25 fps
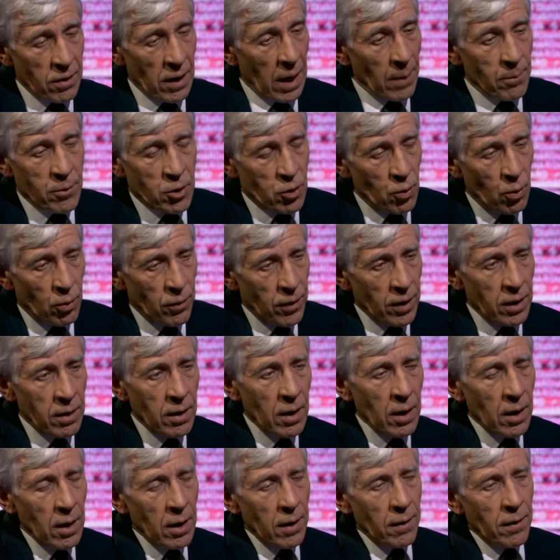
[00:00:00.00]
And I'm sure that
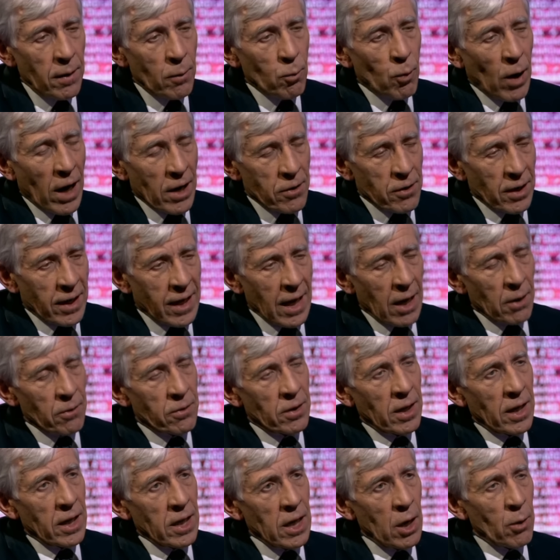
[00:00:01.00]
wiser
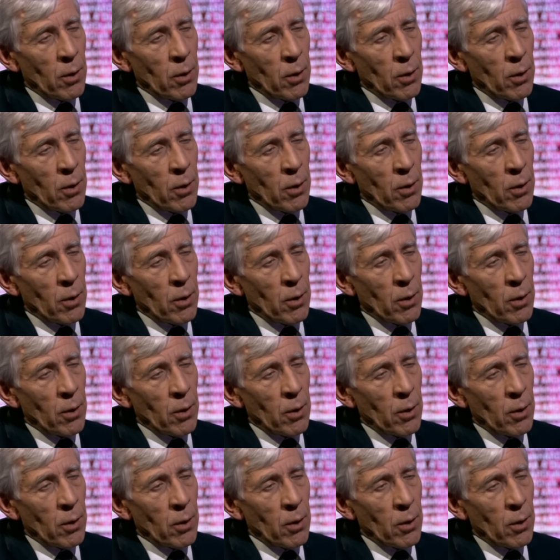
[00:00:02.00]
counsel in